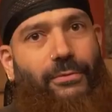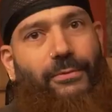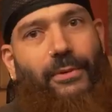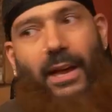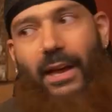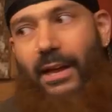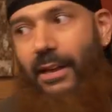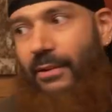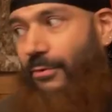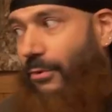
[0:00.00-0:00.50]

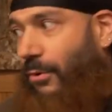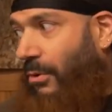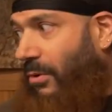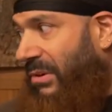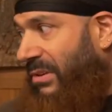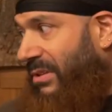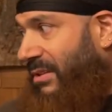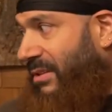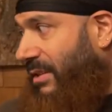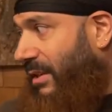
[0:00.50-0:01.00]
5
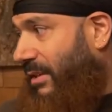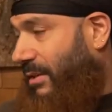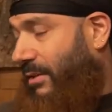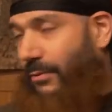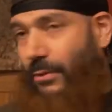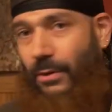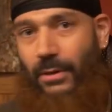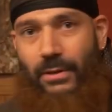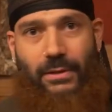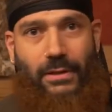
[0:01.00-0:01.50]
or 6
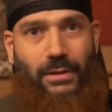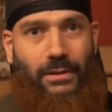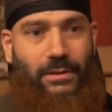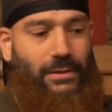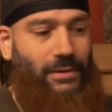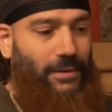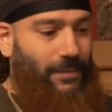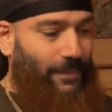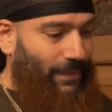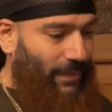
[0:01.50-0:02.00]

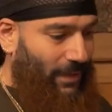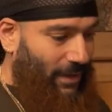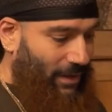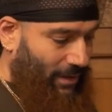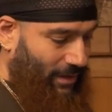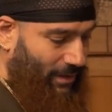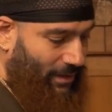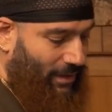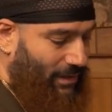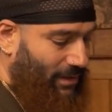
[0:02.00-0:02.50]
voices.
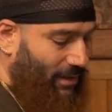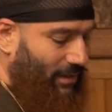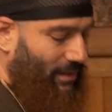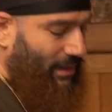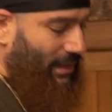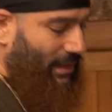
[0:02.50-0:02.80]
This is